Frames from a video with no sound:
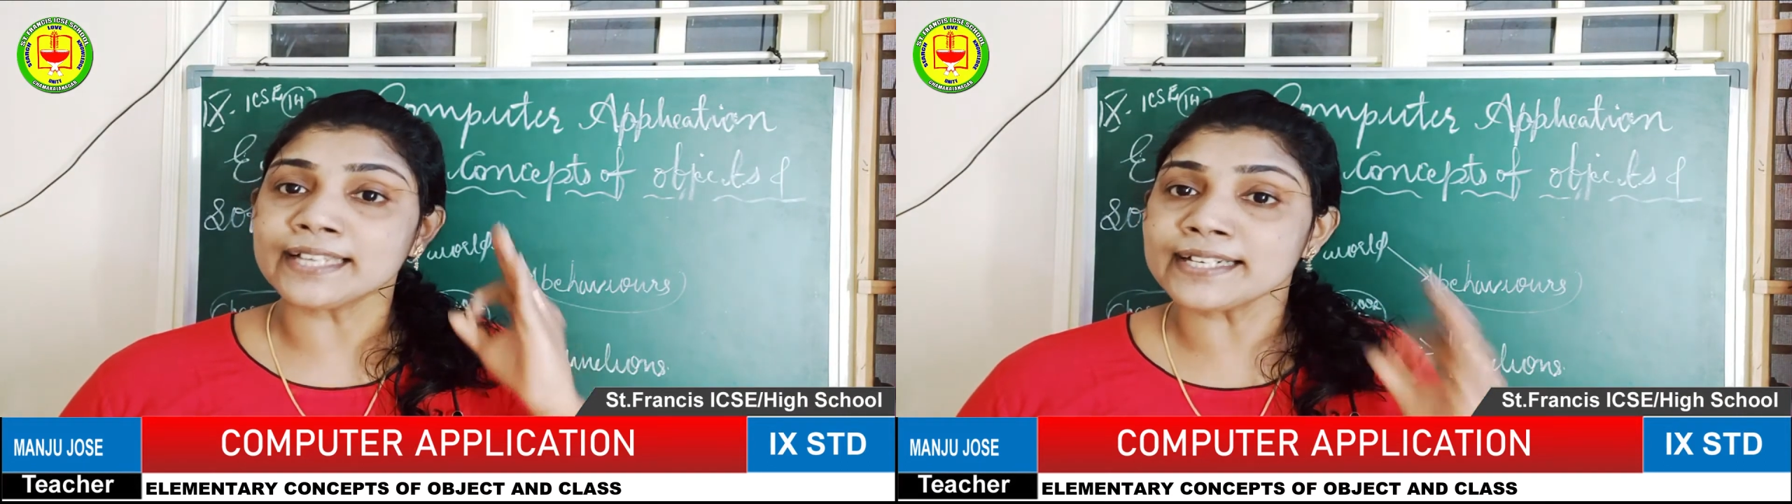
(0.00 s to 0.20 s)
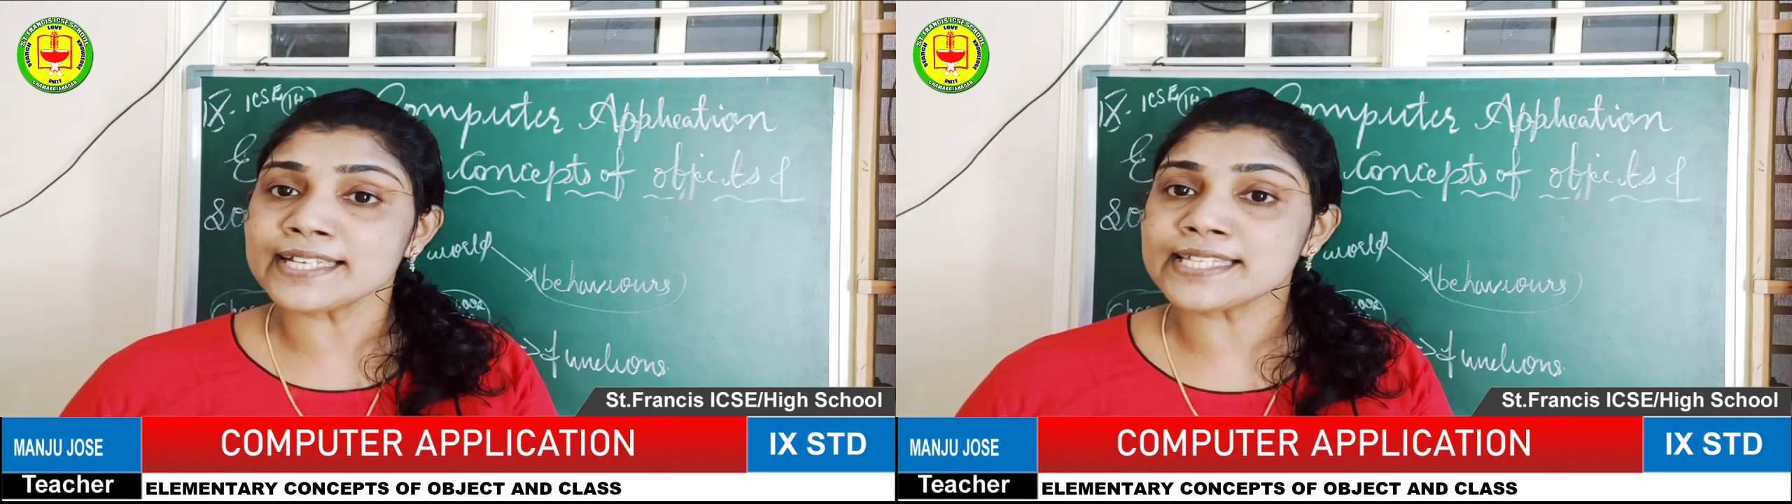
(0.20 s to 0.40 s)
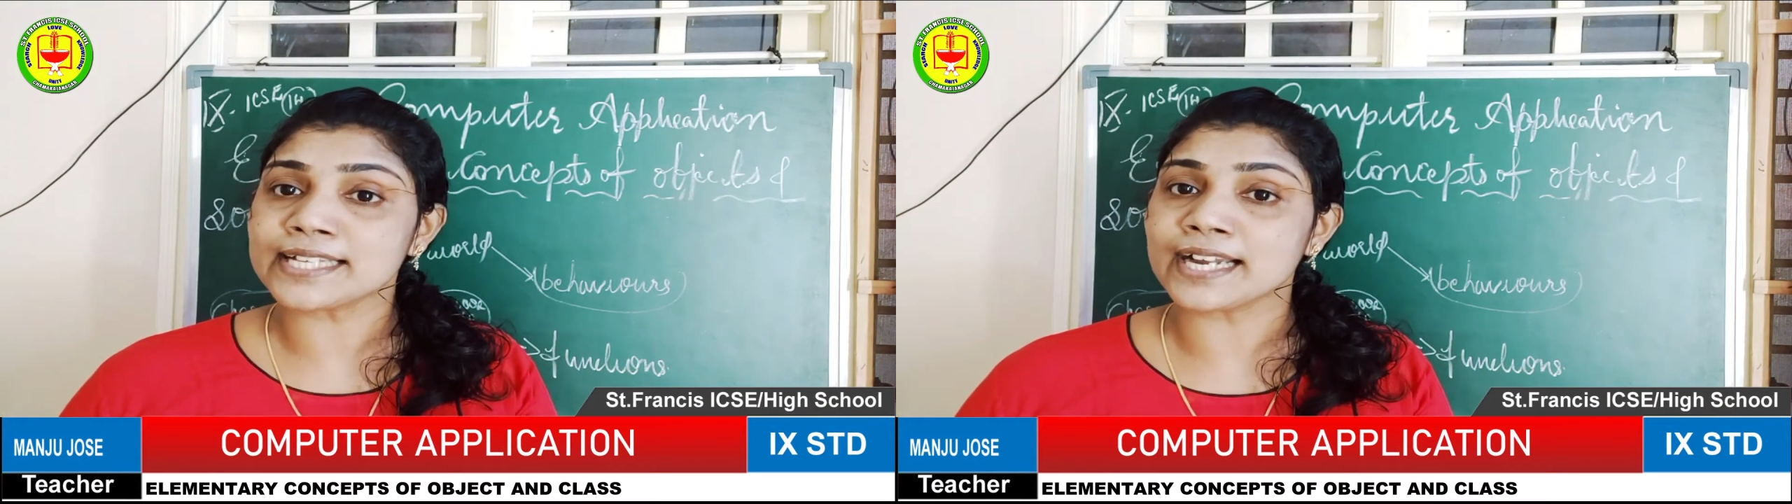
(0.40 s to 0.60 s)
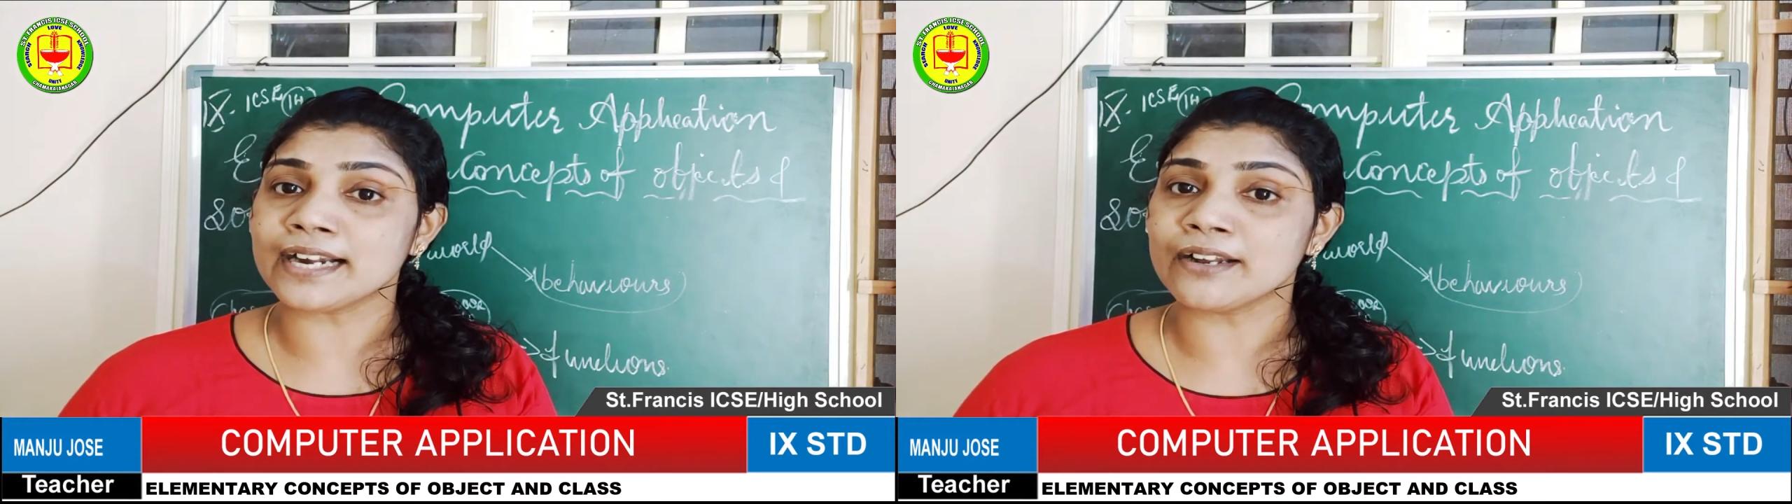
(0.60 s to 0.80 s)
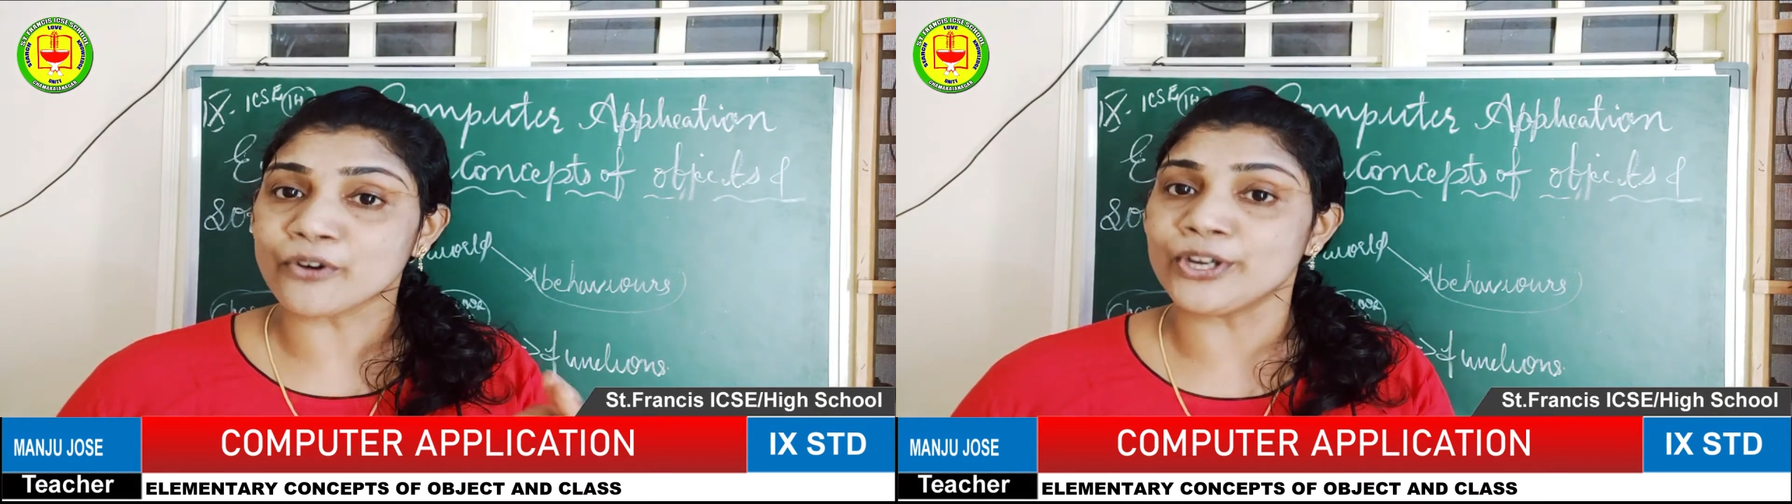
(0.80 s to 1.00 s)
that is
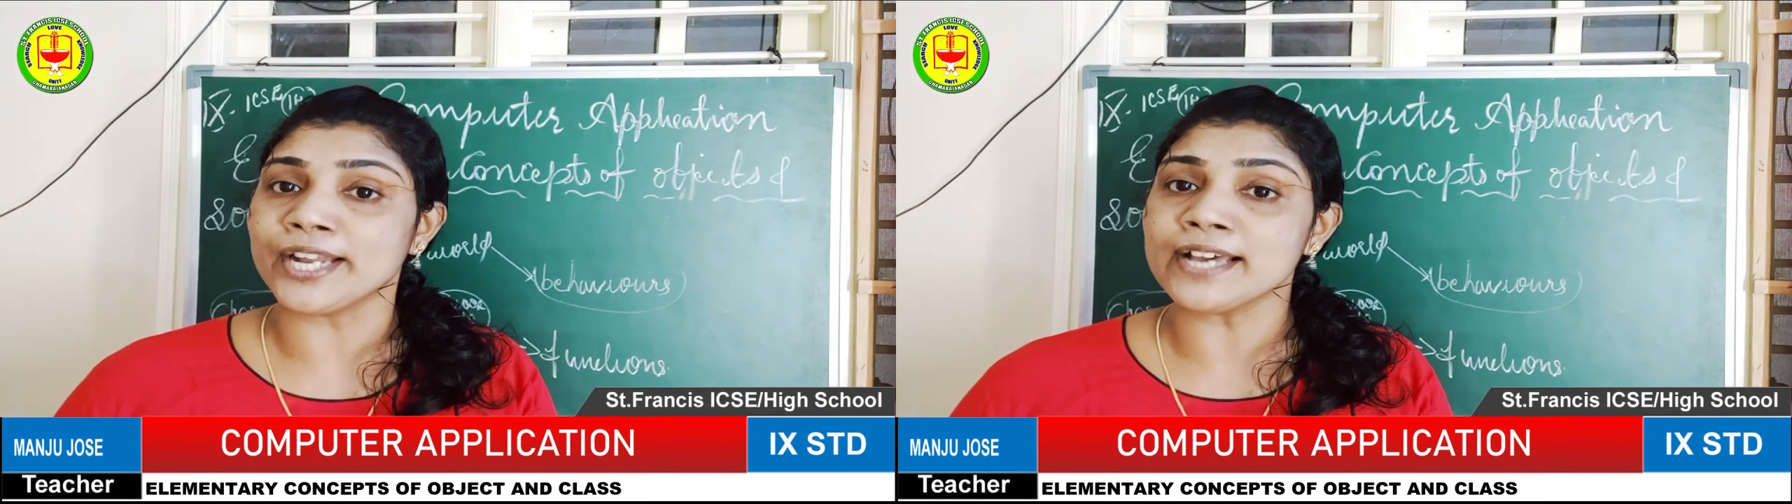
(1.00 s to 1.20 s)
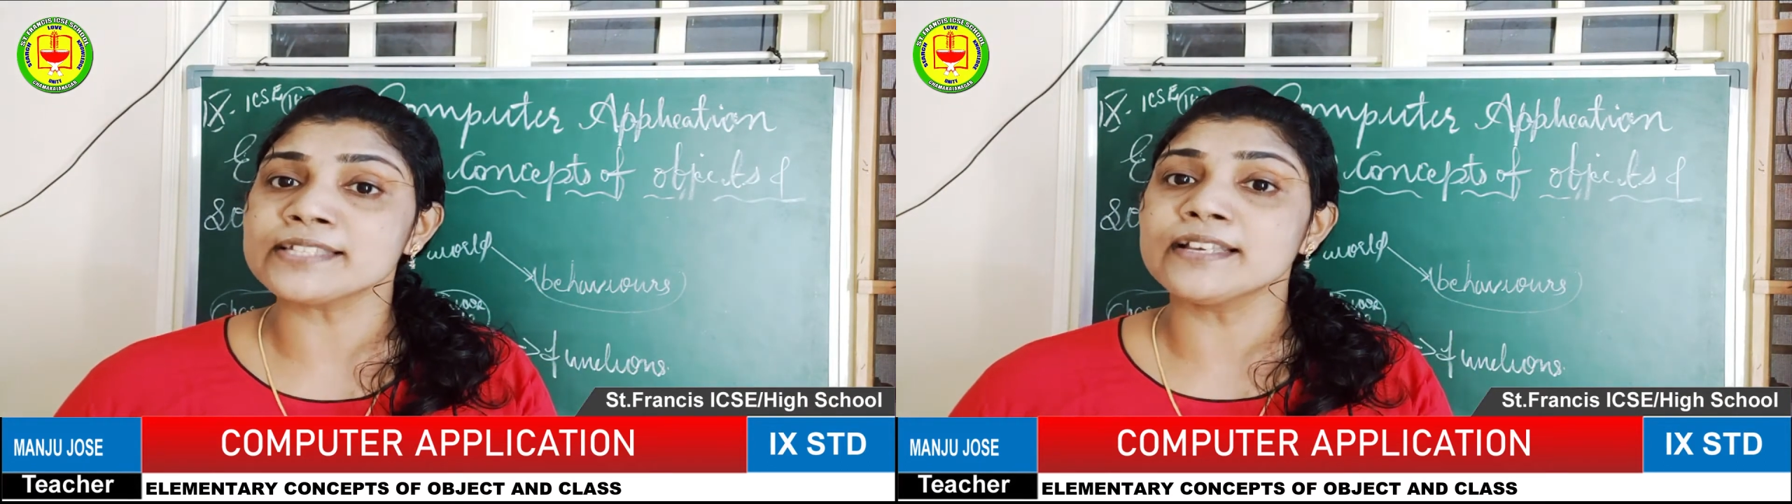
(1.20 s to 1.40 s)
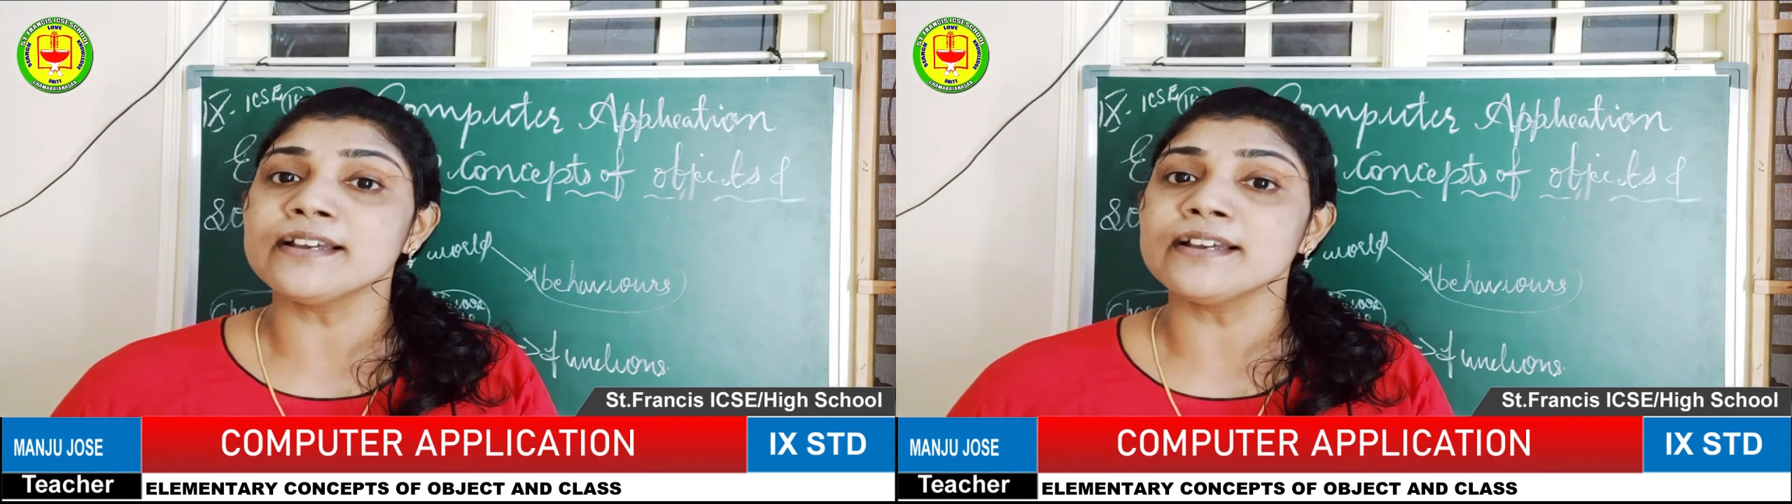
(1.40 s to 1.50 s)
called as